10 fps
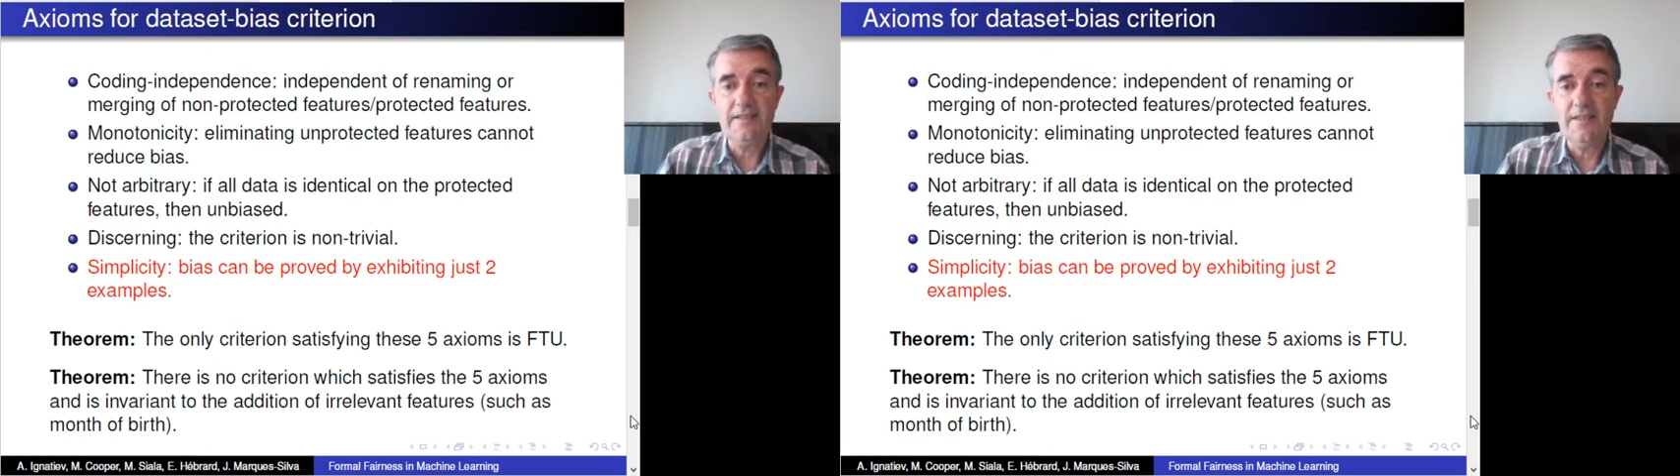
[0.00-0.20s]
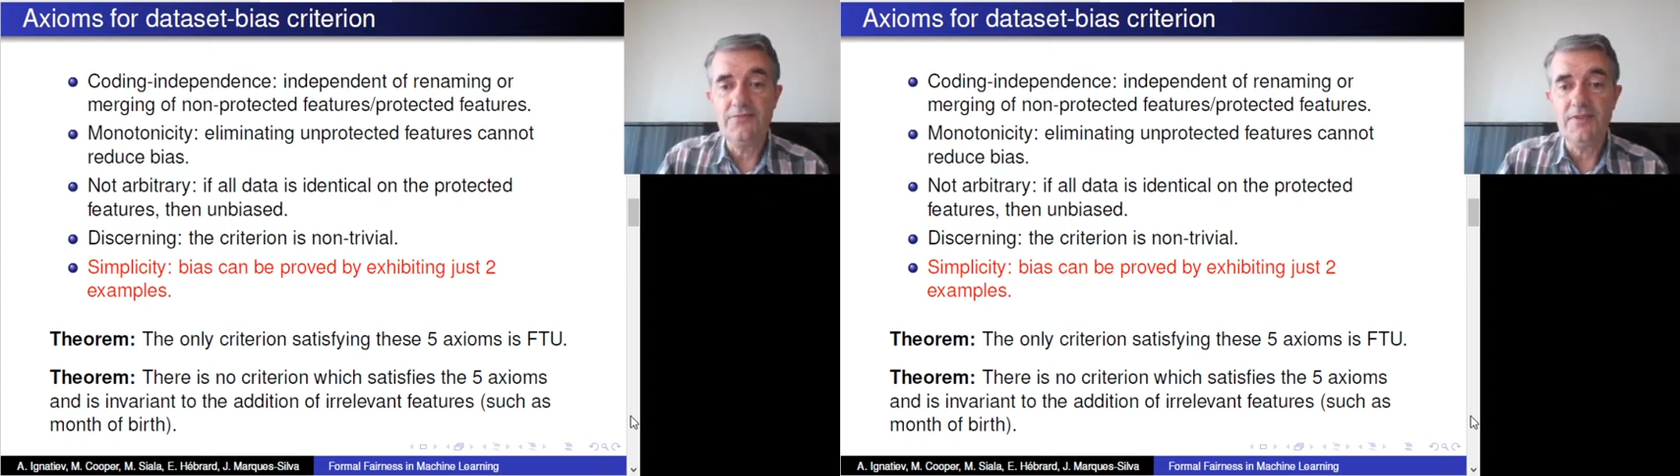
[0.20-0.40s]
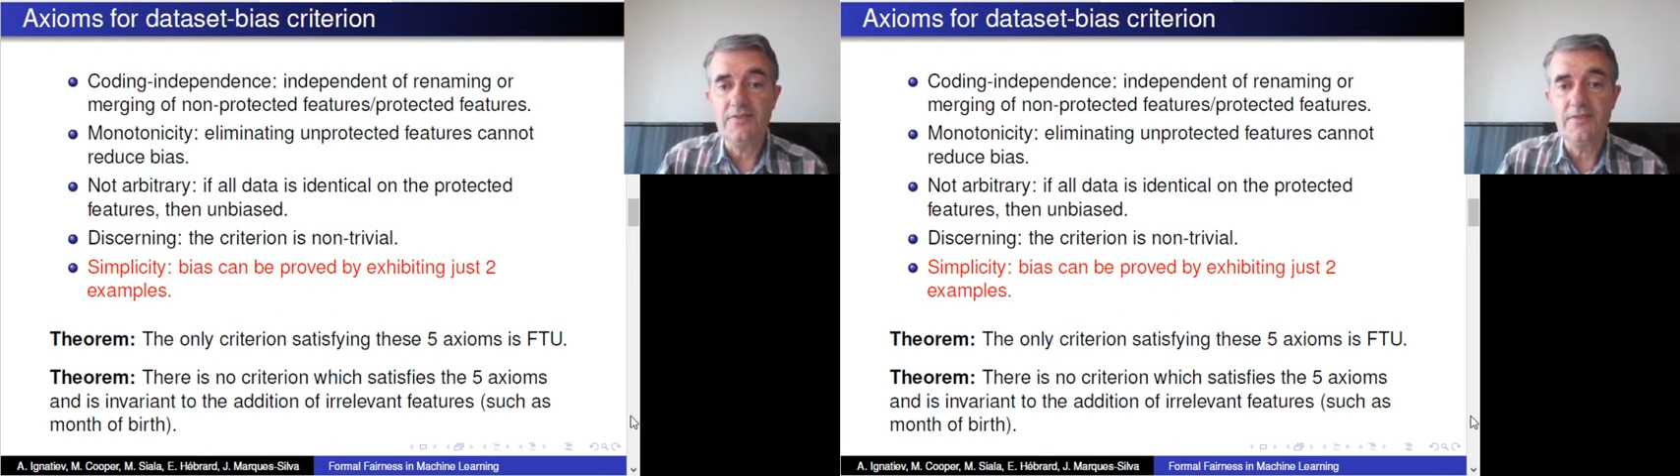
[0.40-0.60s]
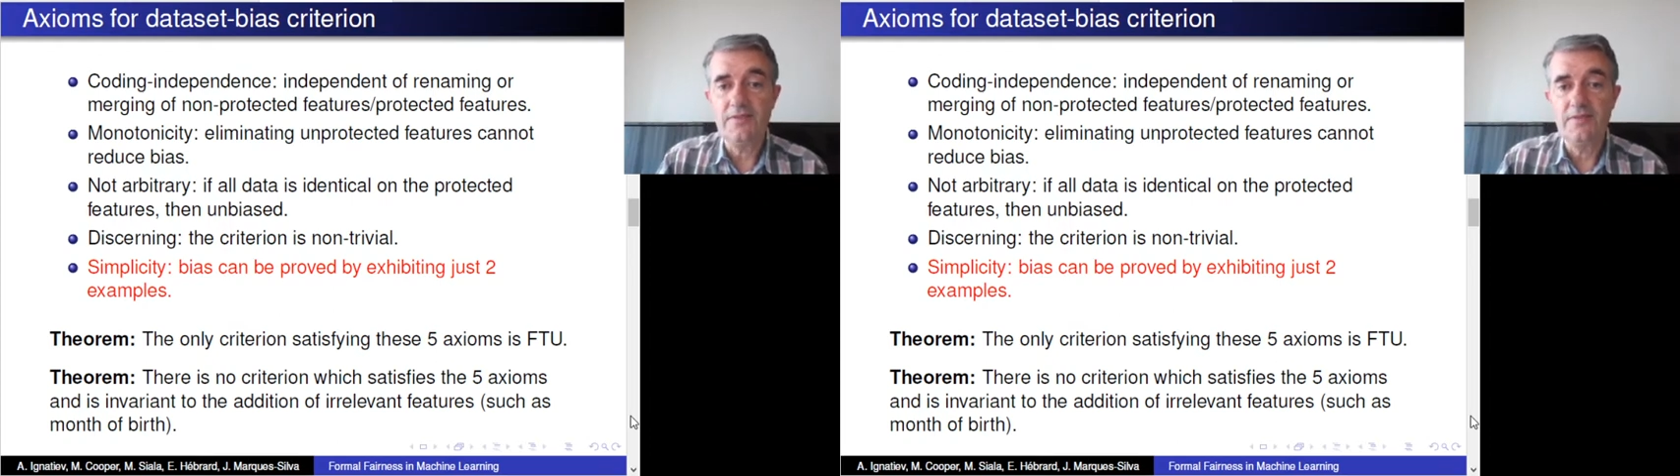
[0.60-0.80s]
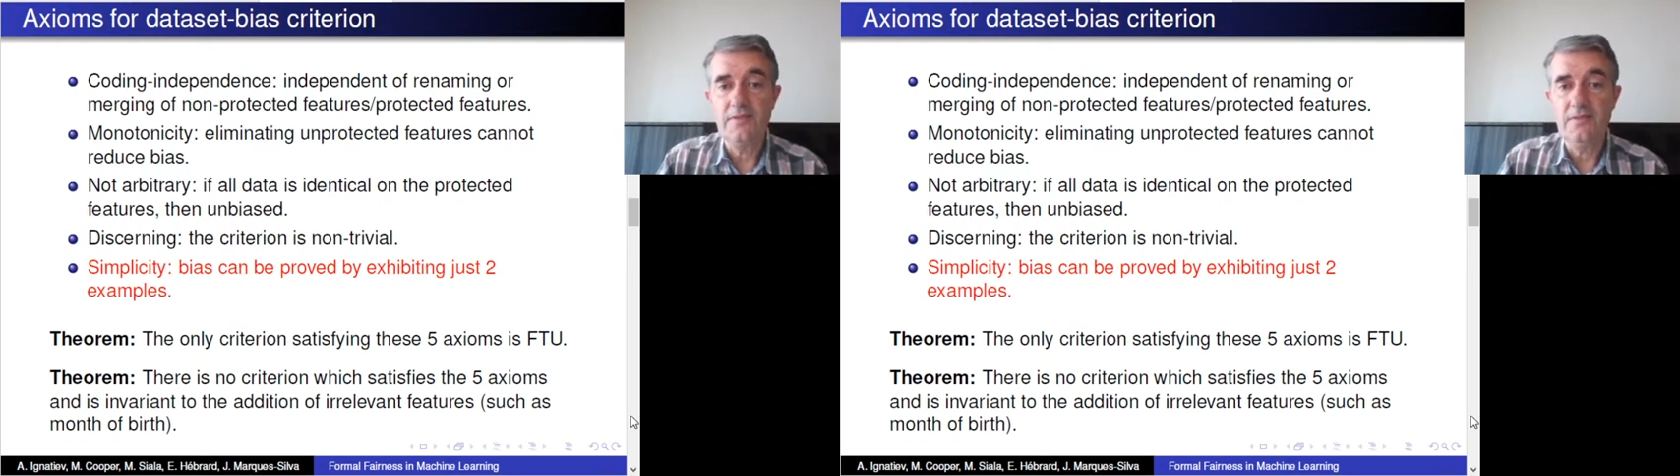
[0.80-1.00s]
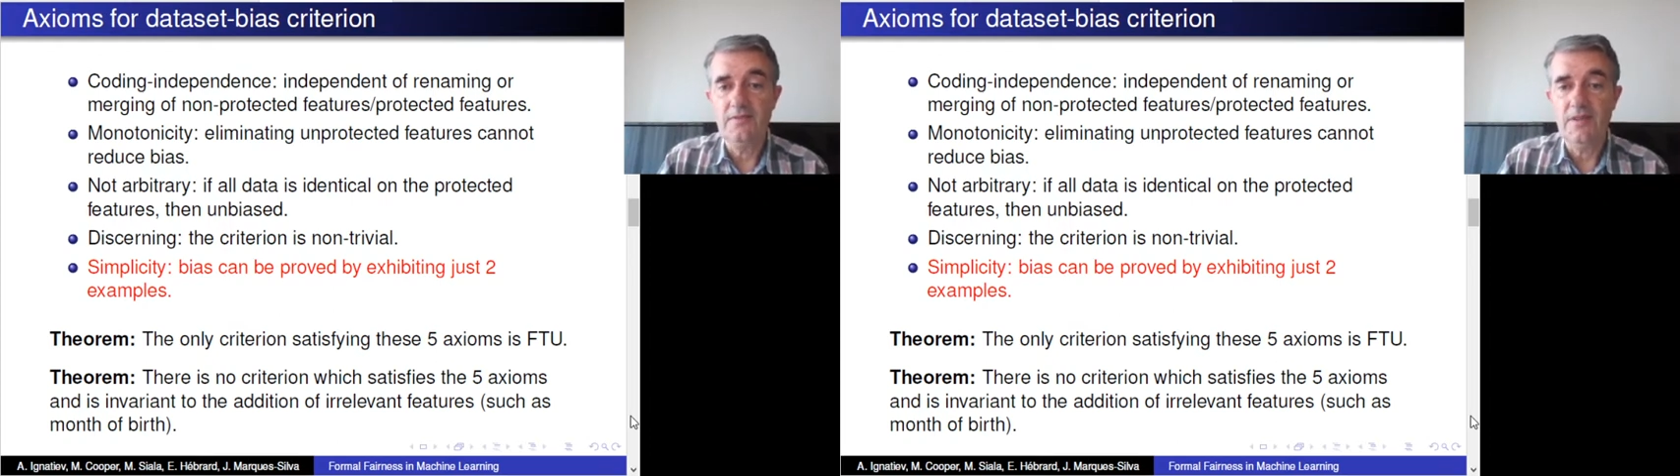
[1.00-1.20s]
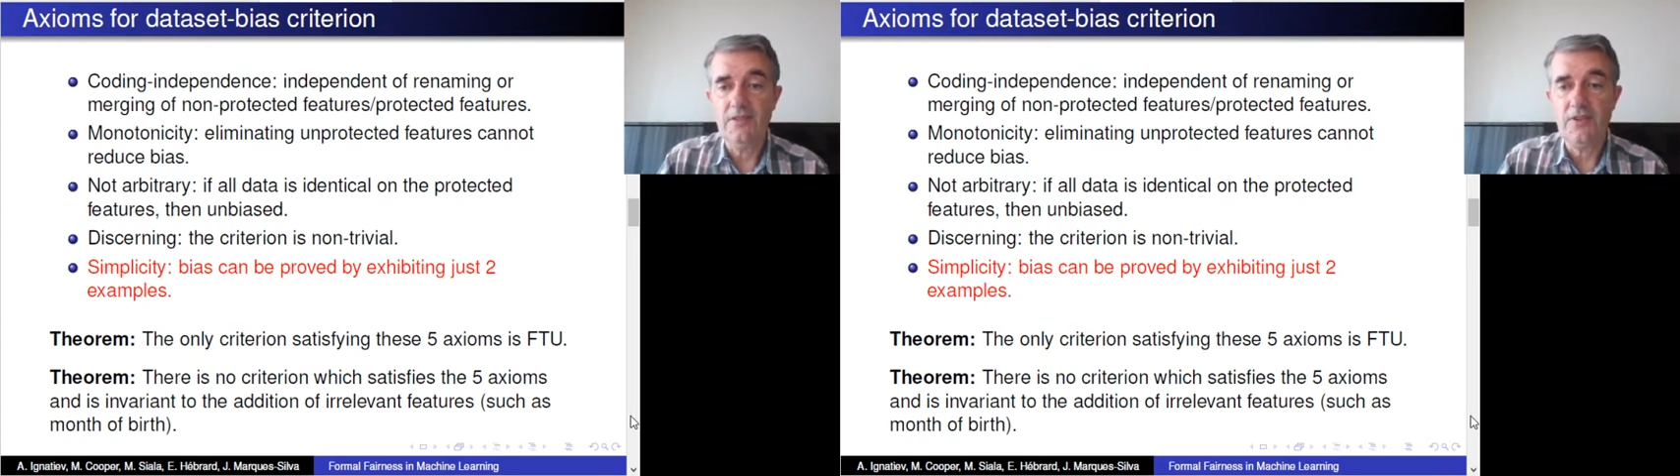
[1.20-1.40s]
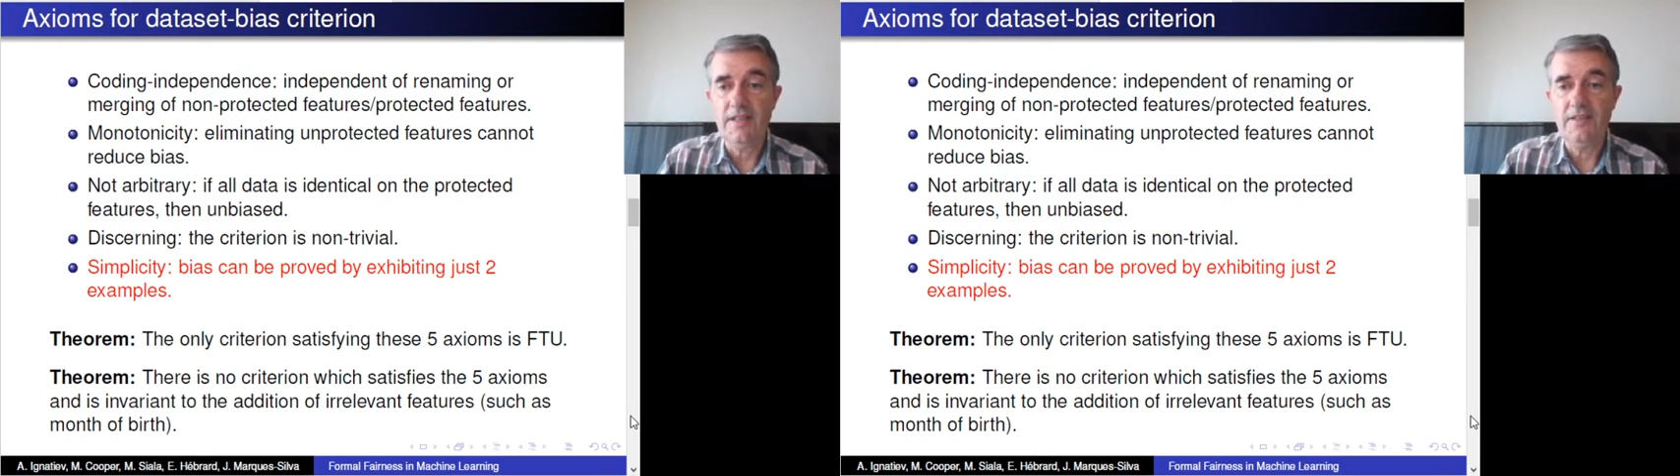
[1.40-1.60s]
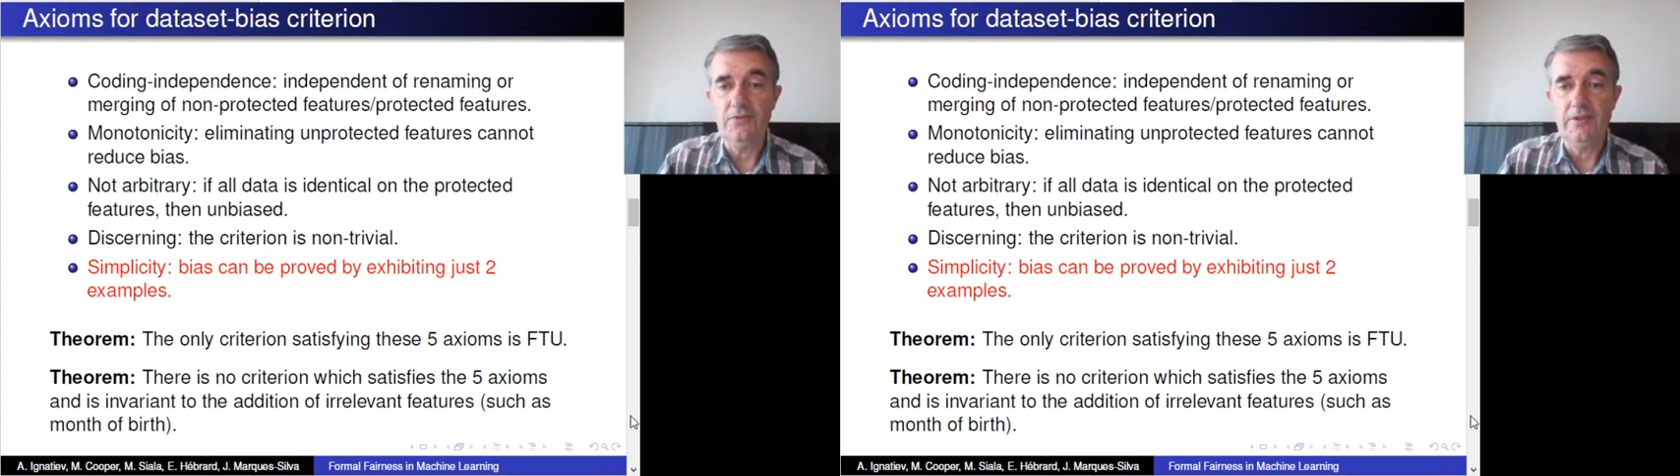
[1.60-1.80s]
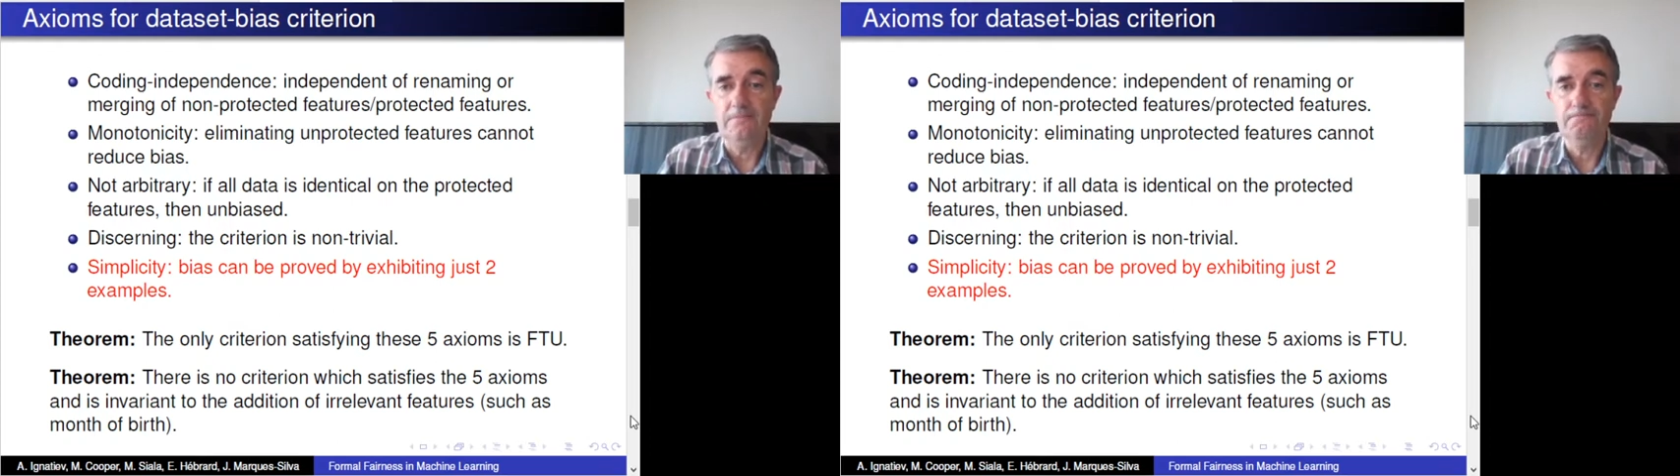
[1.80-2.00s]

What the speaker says: different criteria.